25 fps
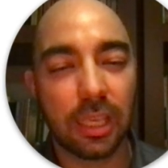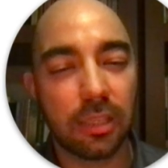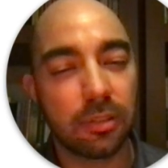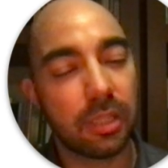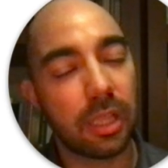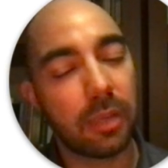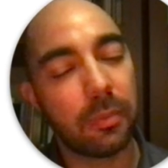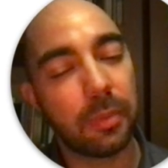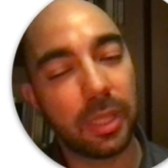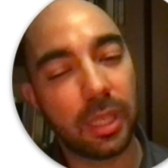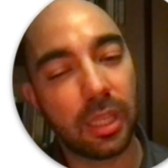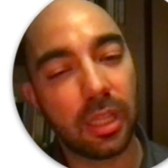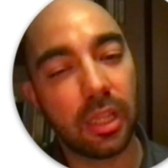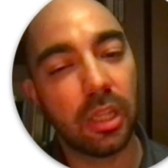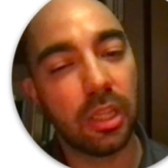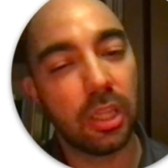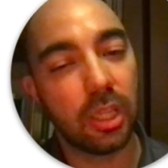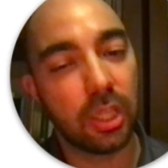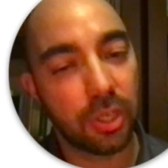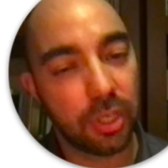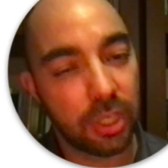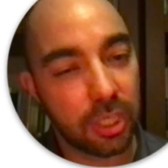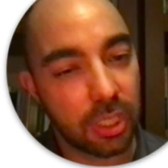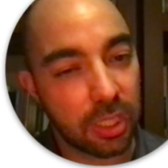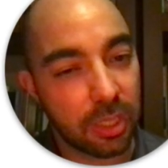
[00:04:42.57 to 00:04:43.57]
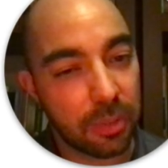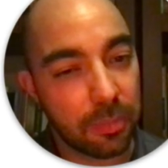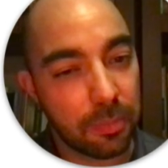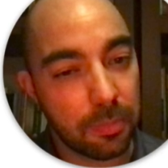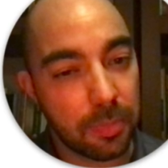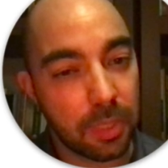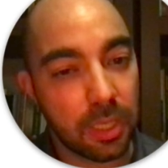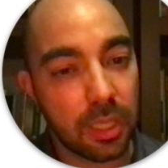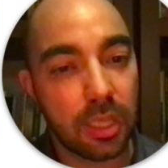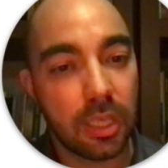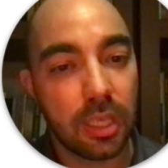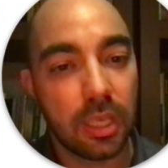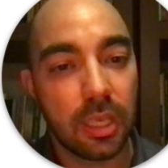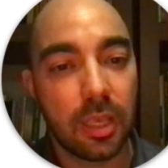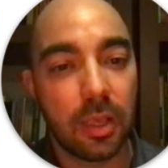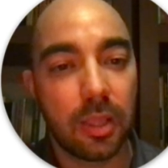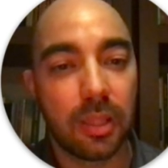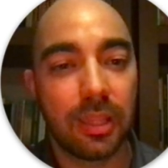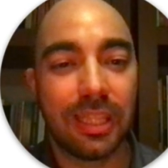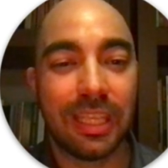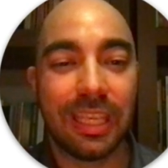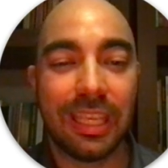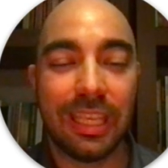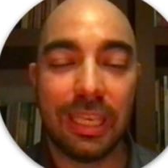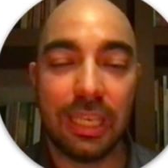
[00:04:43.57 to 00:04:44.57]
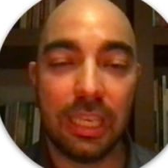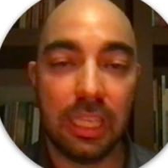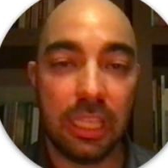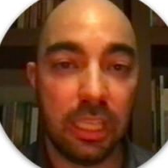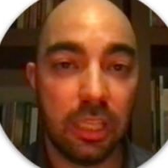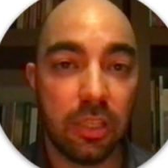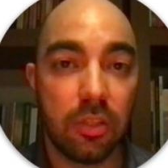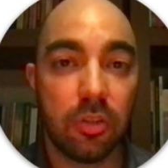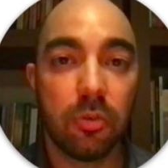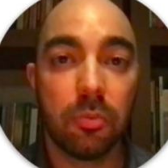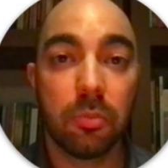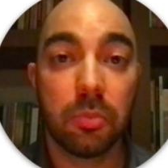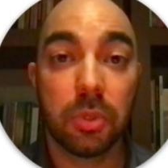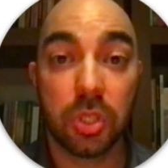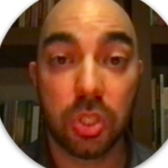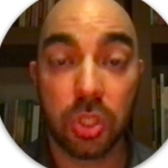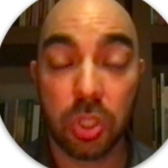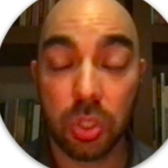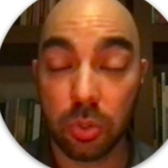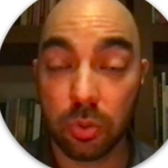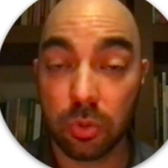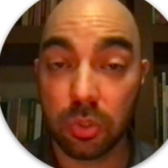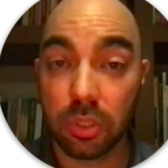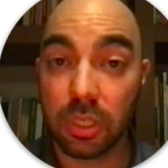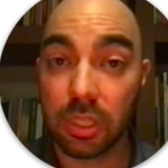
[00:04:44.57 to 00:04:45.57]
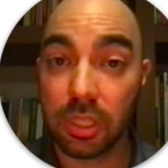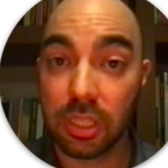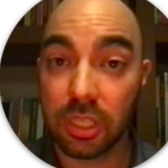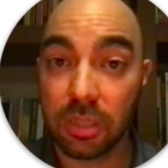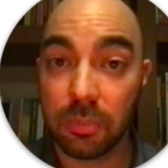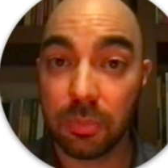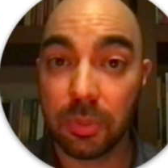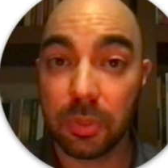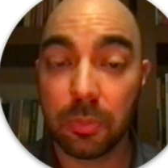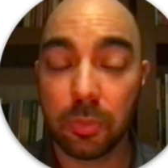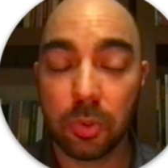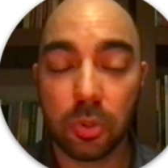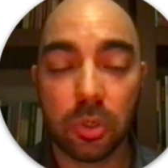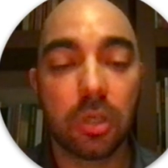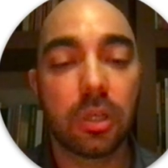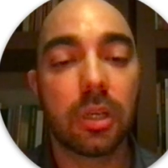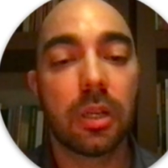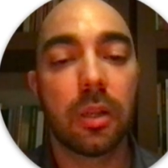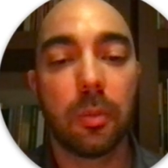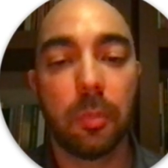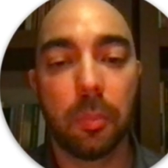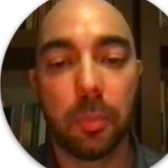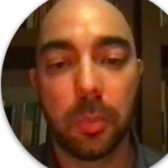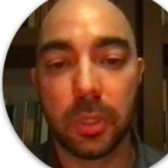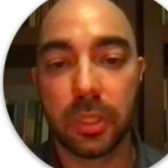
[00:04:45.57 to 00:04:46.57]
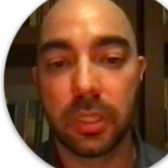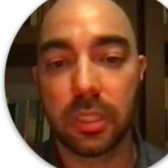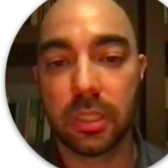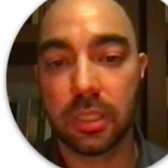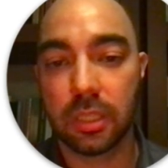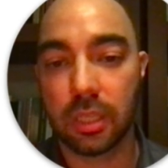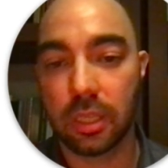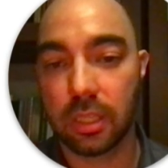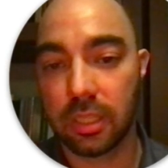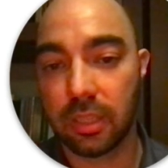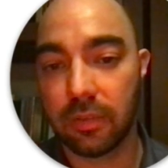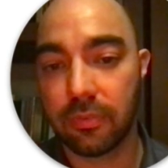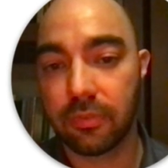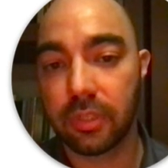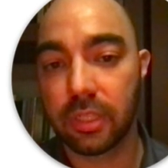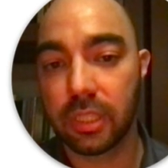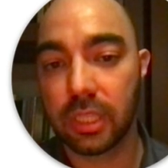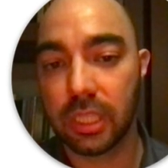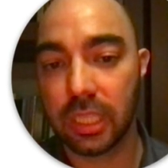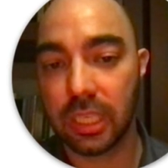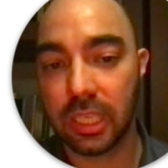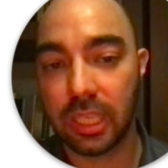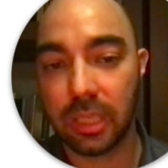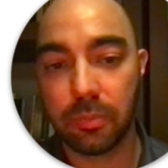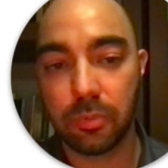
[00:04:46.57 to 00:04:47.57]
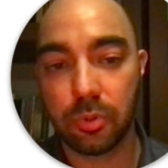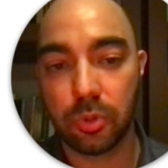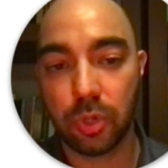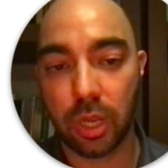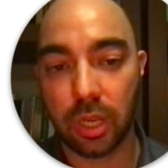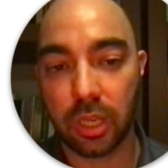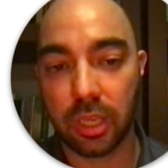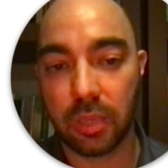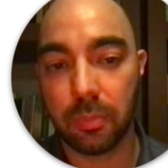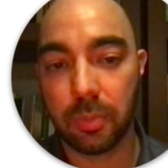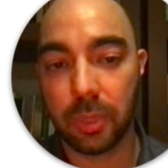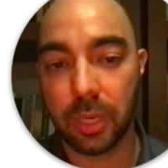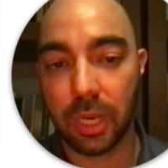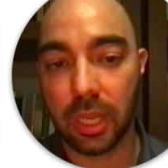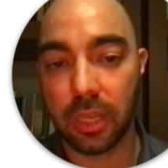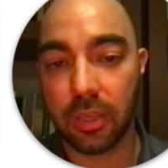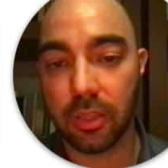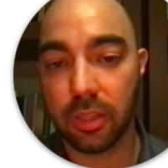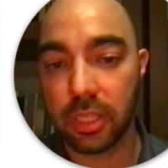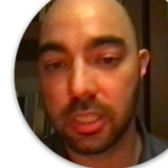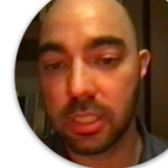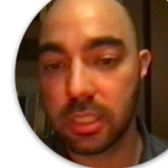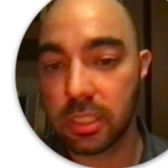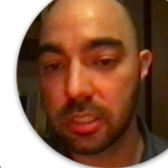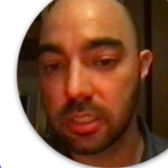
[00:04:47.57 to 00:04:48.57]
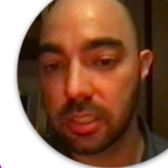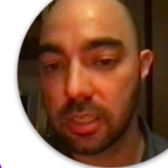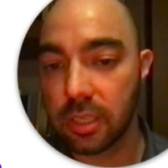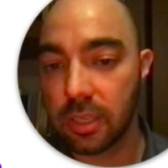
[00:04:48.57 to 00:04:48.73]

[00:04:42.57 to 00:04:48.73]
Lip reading: Learn them. They need to mature a little bit more, but definitely keep an eye on this.